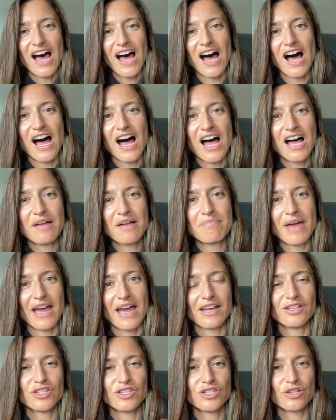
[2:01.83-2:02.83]

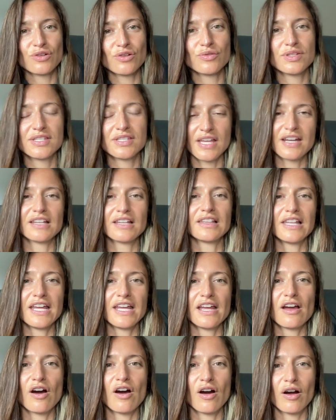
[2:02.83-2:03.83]
And so
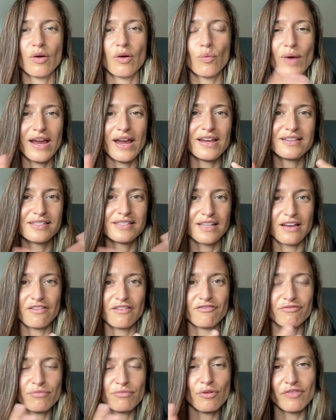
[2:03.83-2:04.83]
suddenly our ways
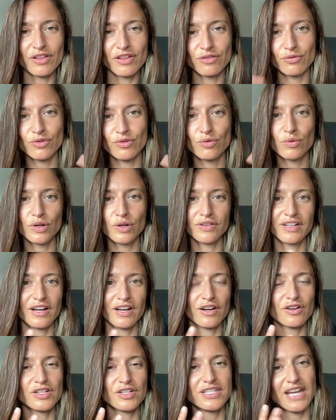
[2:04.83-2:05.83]
of moving through the world and
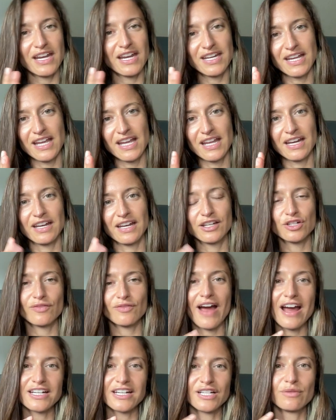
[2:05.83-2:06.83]
understanding it and
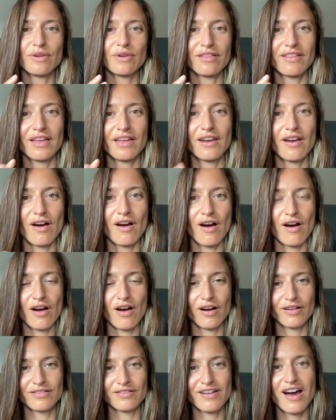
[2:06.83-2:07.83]
interacting with it
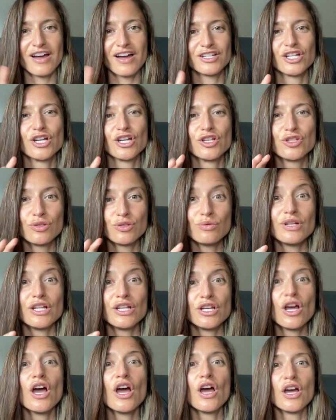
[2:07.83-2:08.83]
are not
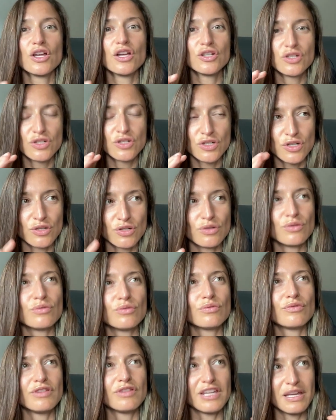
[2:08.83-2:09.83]
suited
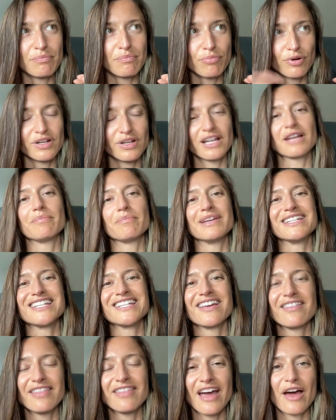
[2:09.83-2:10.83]
to the predicament
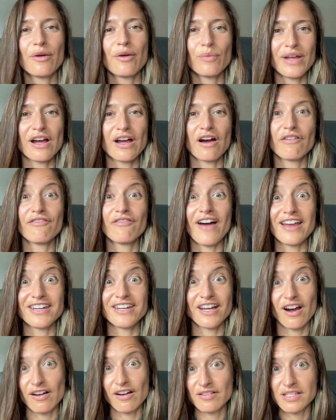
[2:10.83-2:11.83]
that we are
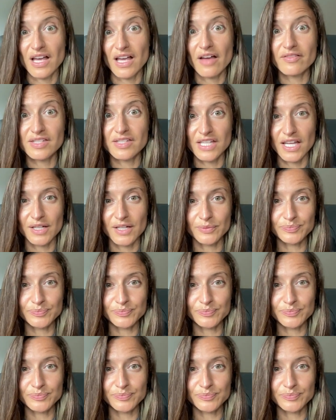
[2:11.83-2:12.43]
finding ourselves in.